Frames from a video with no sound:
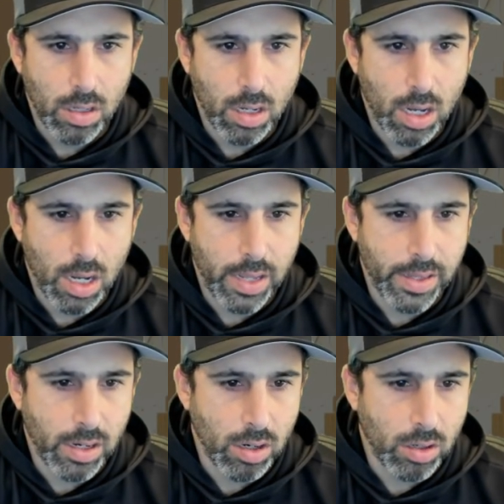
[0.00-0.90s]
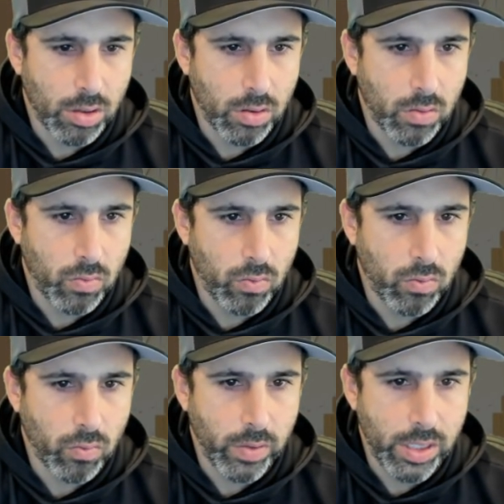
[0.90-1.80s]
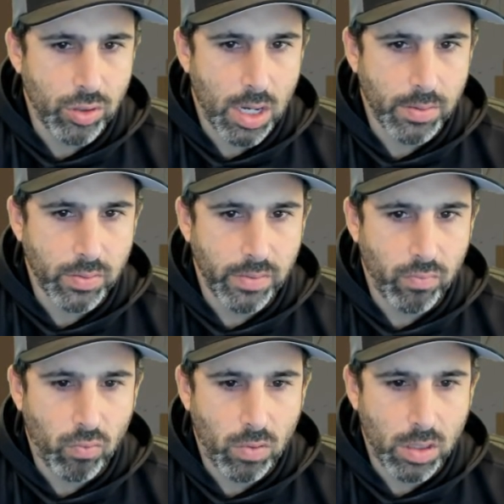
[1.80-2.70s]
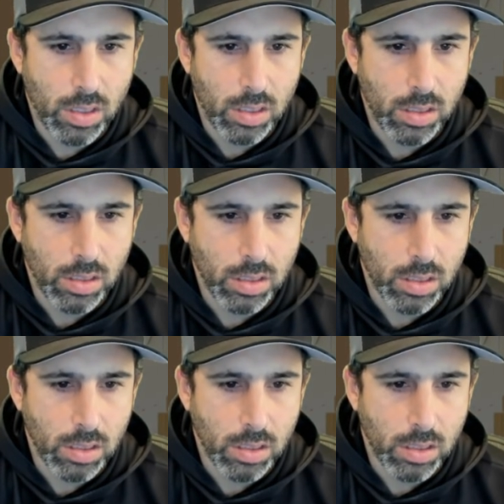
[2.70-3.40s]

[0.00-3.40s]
And then our 3 drops, we have 1.